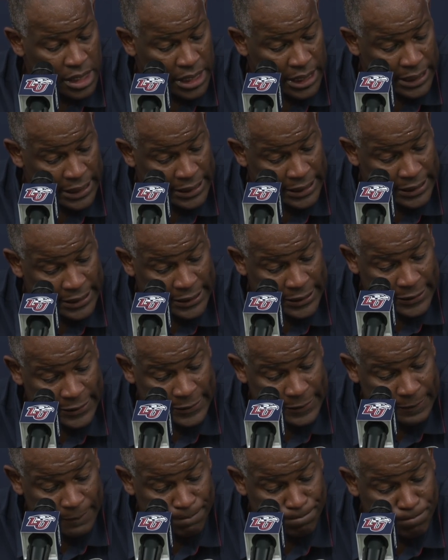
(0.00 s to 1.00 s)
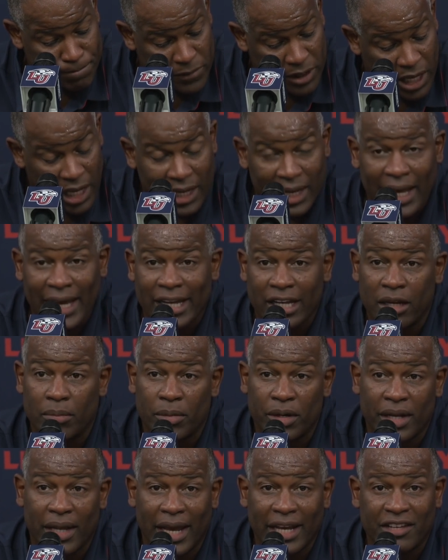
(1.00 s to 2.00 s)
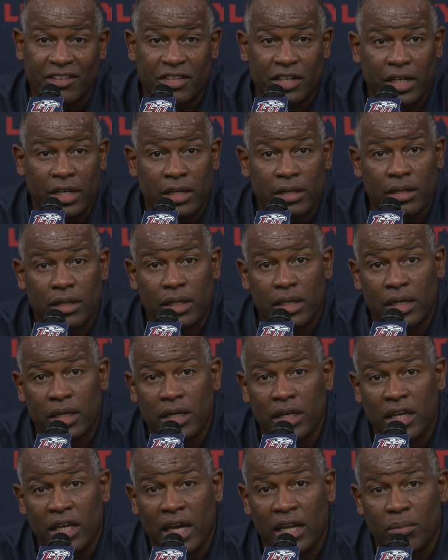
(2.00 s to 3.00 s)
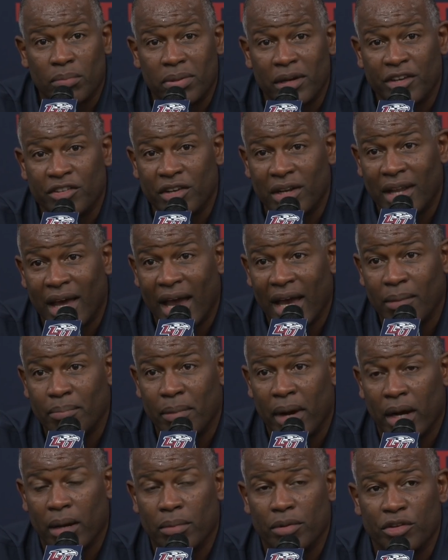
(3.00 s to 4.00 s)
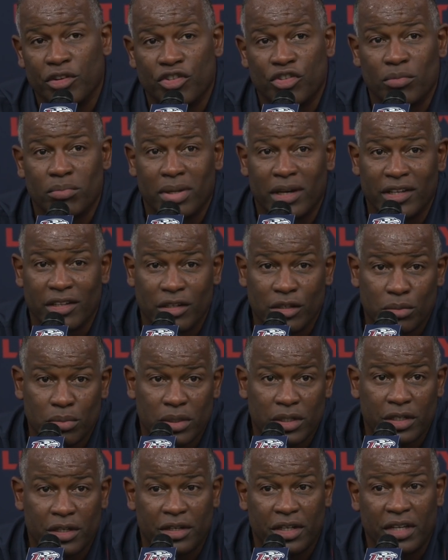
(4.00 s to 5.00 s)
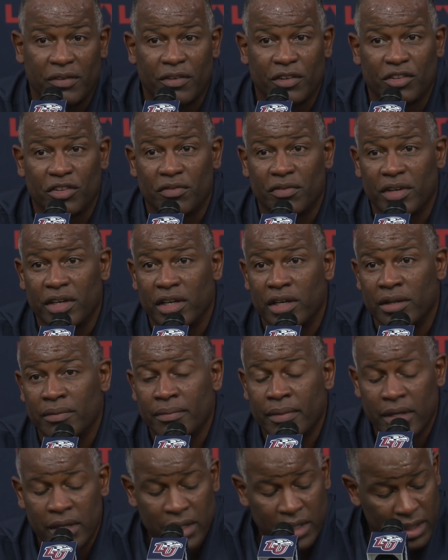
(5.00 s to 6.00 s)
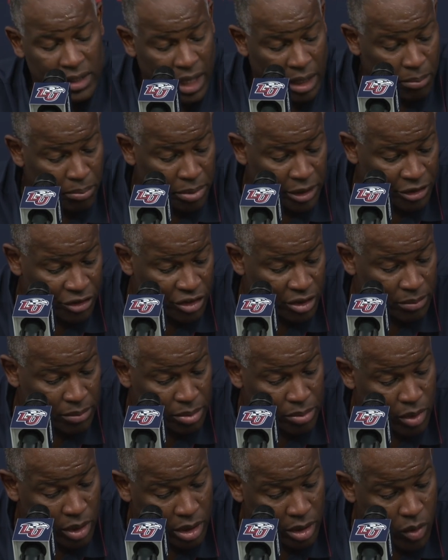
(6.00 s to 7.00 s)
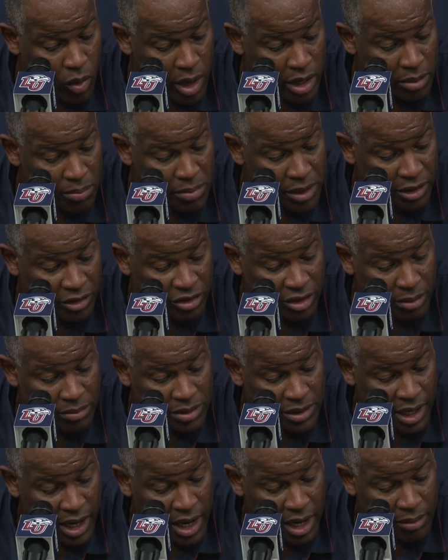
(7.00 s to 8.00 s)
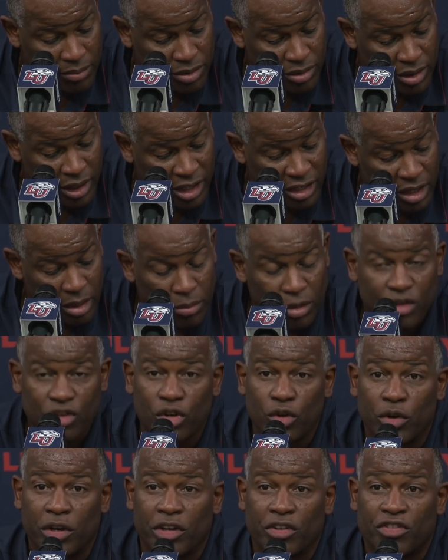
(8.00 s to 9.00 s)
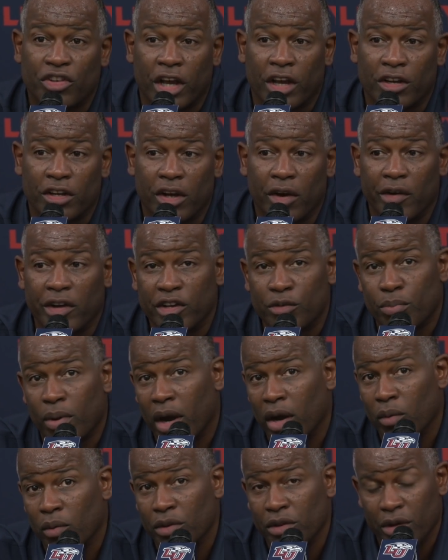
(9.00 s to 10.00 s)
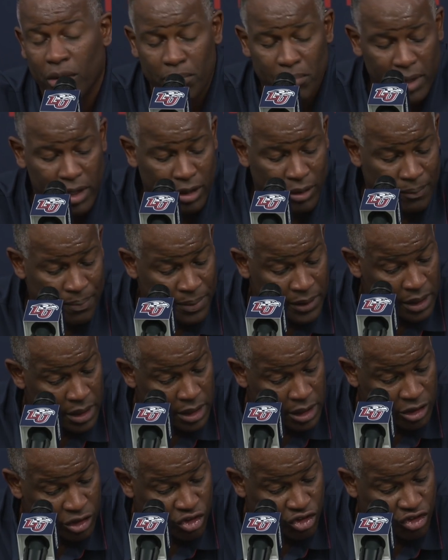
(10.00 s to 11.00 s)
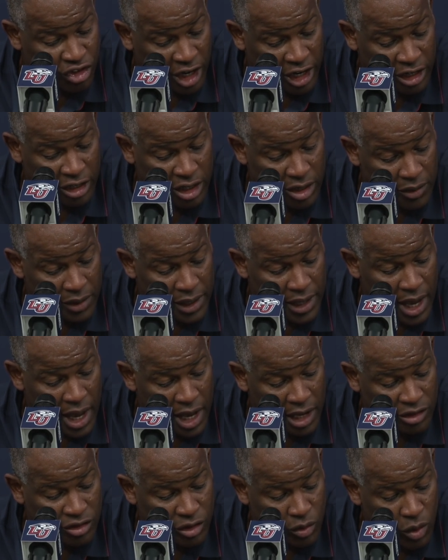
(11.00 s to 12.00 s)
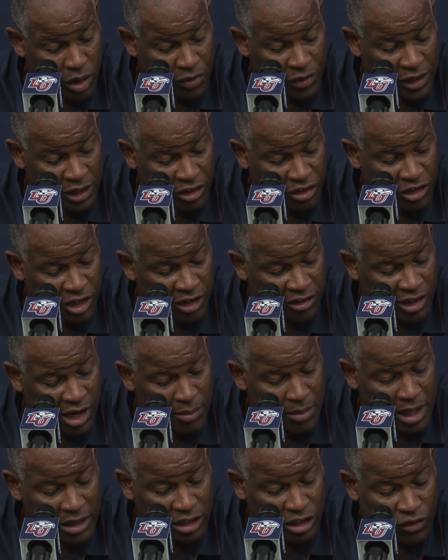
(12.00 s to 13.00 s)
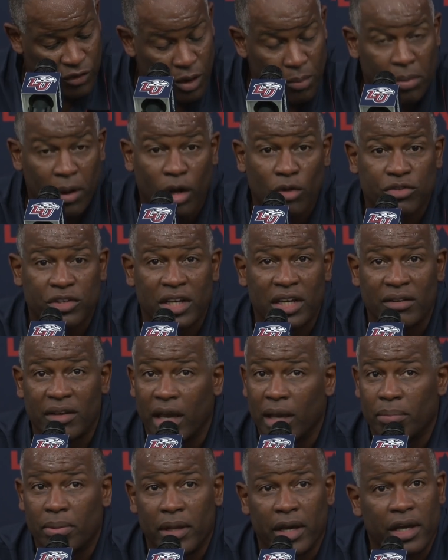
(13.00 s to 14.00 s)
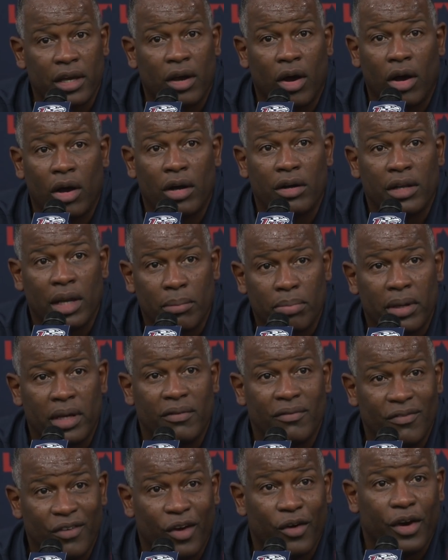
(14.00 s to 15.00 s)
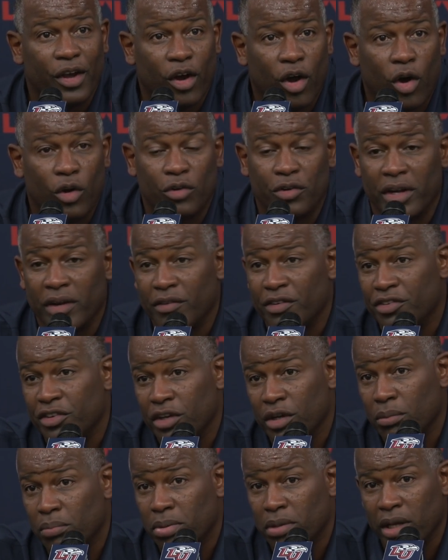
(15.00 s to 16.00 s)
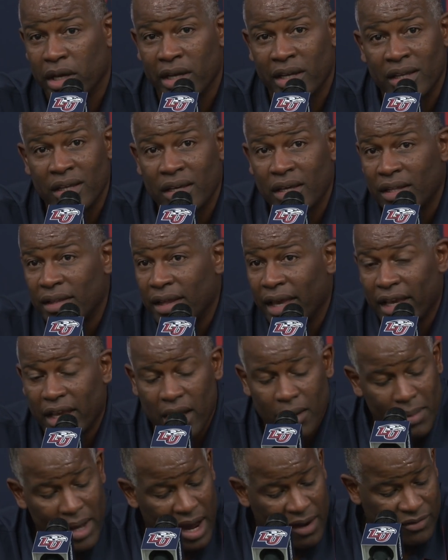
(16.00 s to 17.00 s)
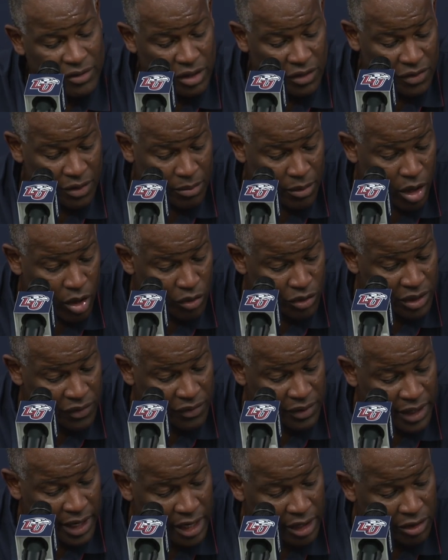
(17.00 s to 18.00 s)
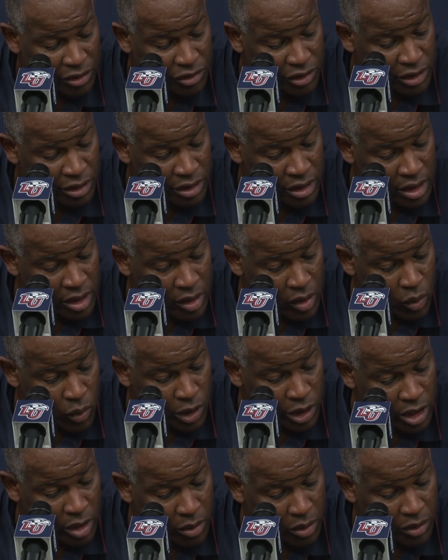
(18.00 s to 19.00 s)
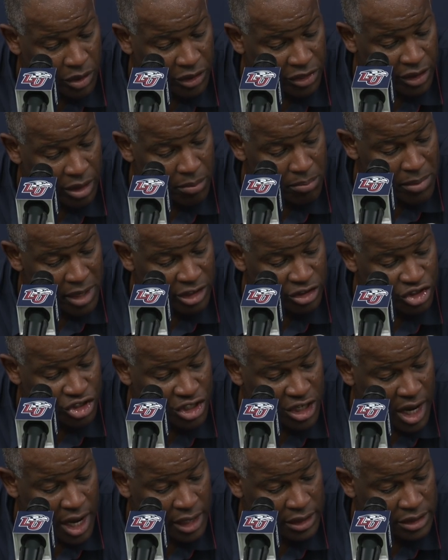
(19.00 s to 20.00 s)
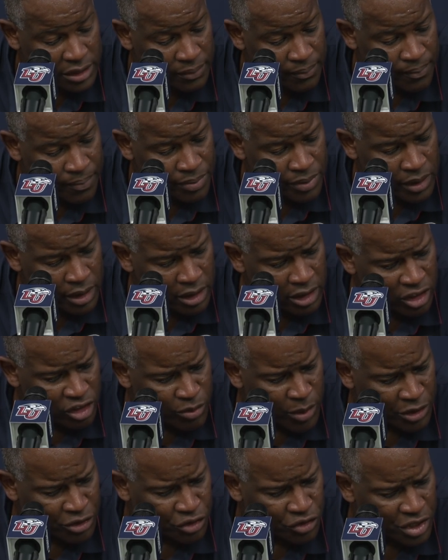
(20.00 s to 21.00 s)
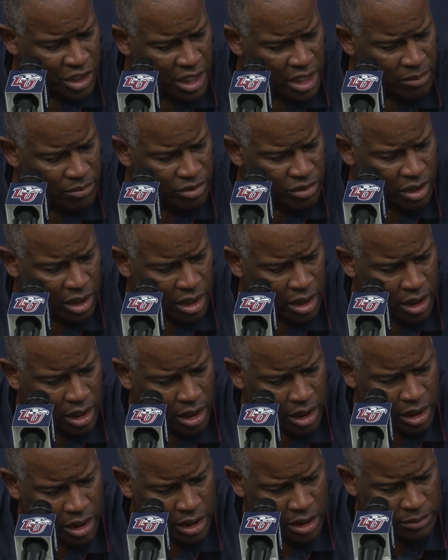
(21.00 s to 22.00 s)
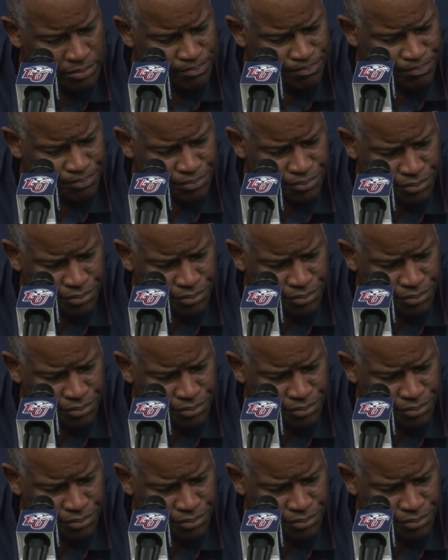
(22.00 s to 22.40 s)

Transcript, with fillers: Um, I like number 19. Uh, he kind of plays a linebacker position, plays a little bit of the defensive end. They blitz him uh, quite a bit sometimes. And number two in the secondary, he's probably one of their better secondary guys. The one thing that stands out about this football team, they play hard. They play very hard on every single play. They come after you from all different angles, and we know we're going to get their best shot. Special teams, um,